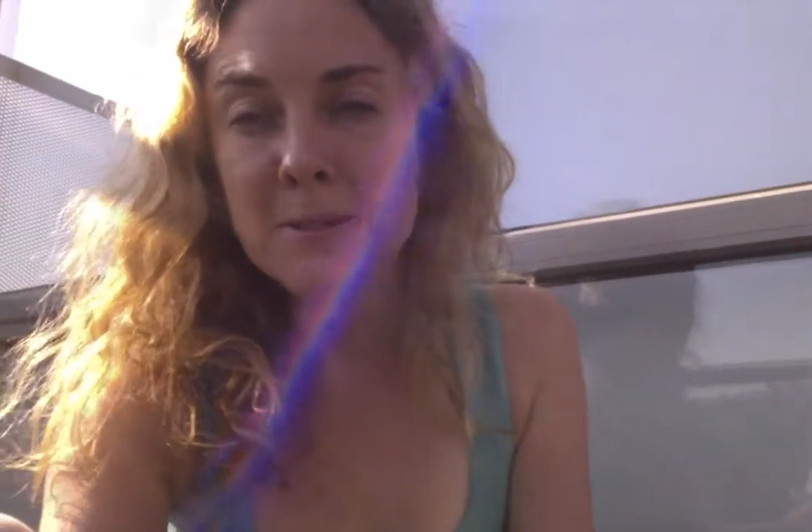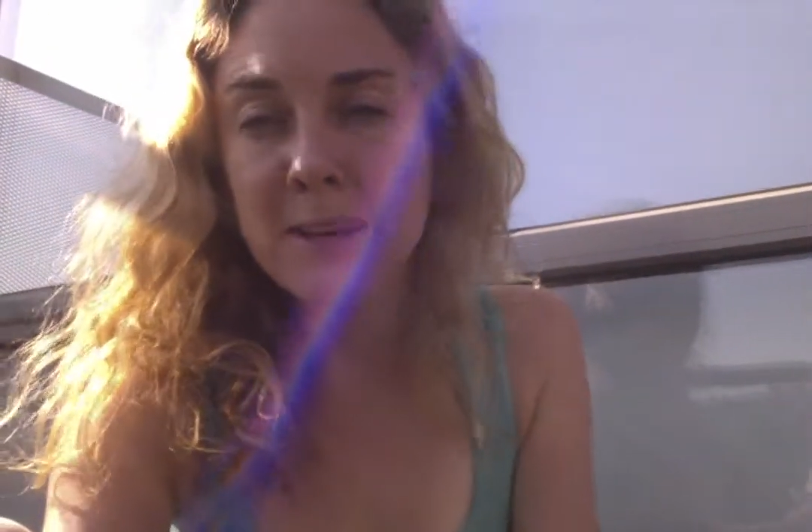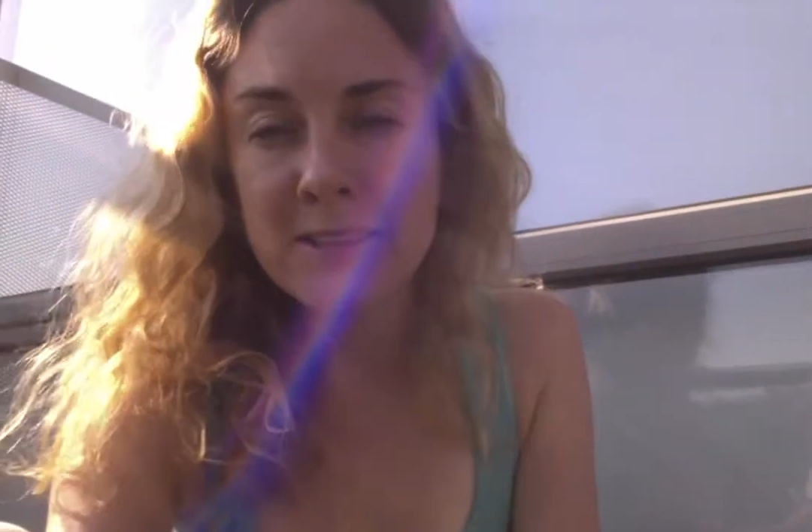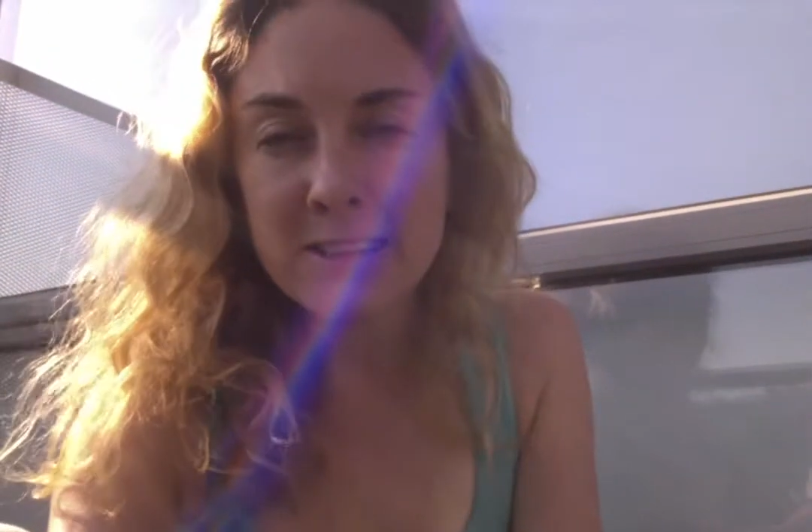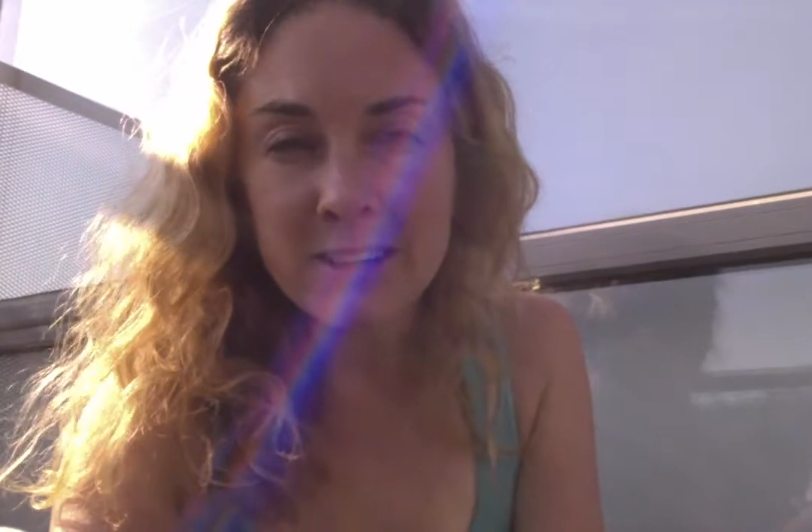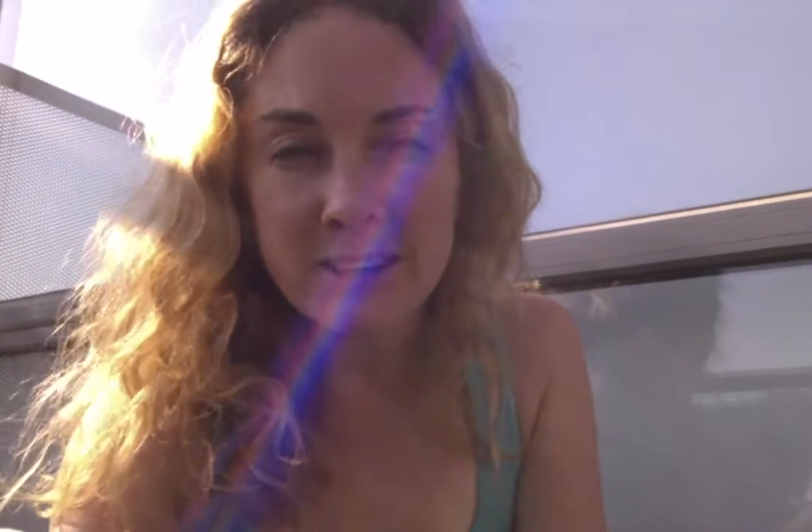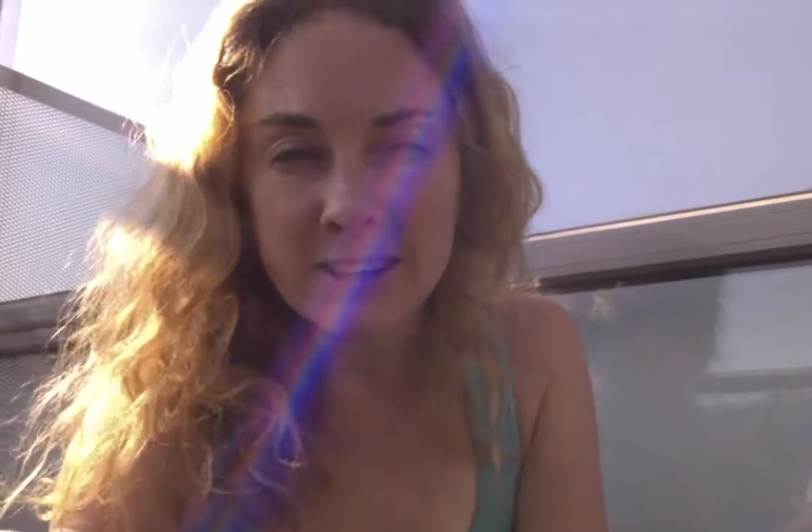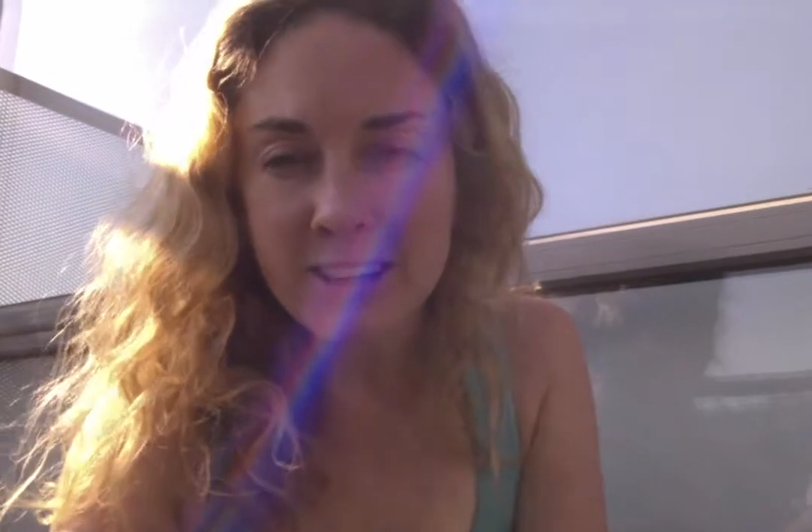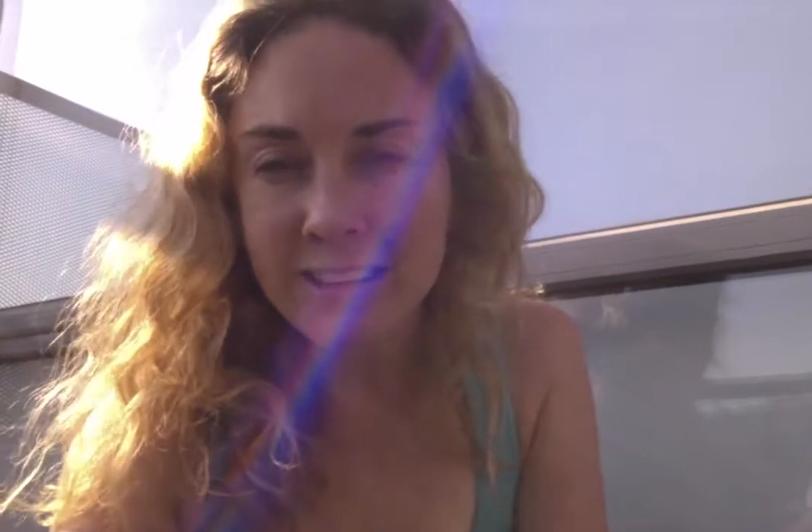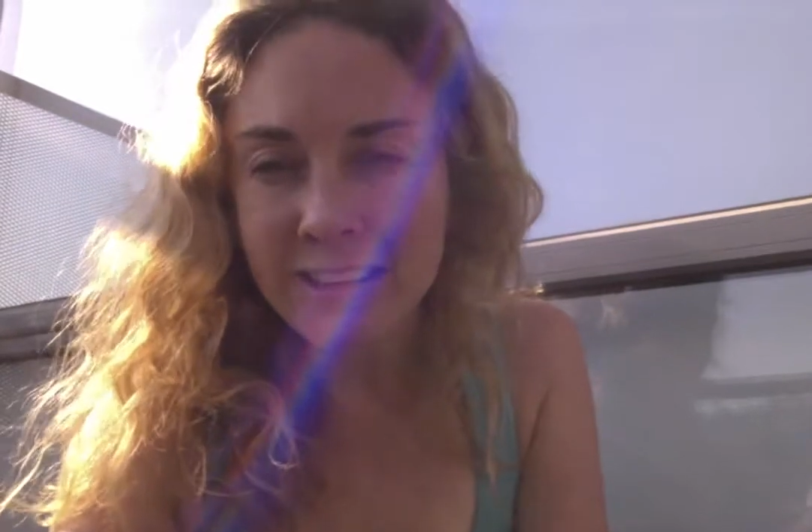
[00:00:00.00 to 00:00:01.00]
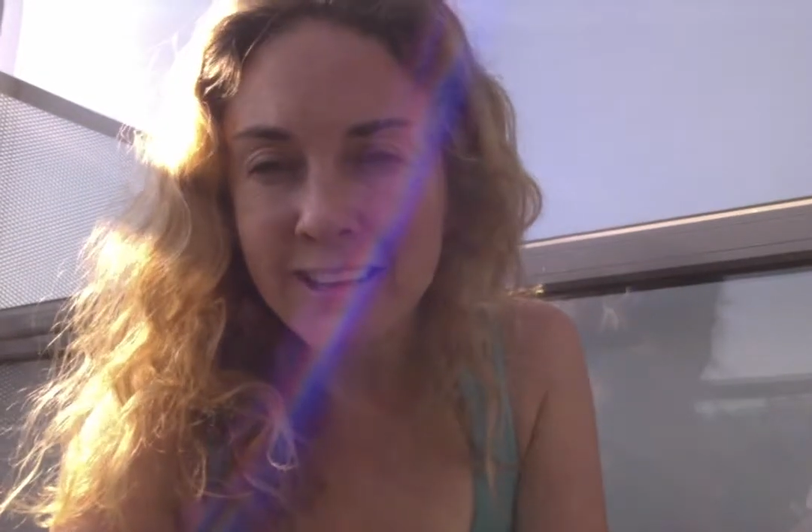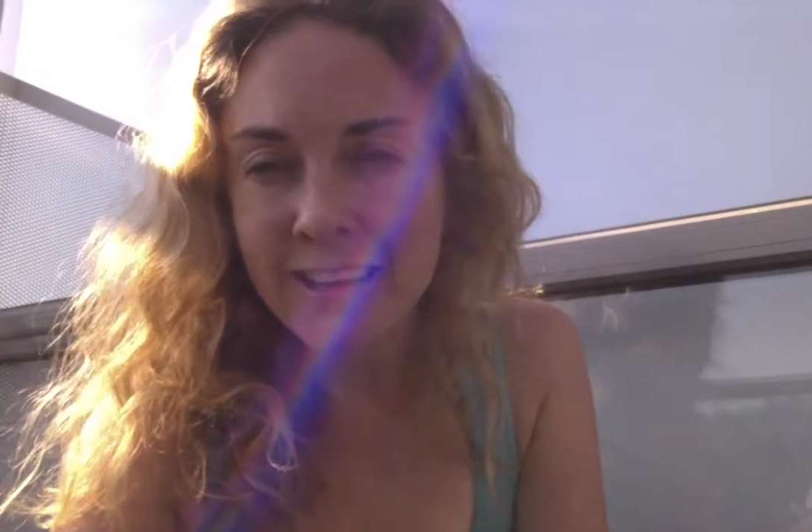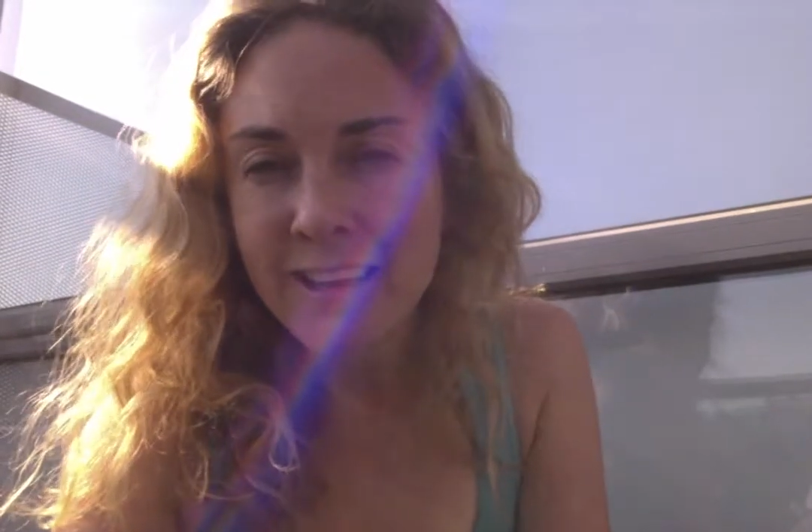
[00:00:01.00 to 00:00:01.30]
Because here in London,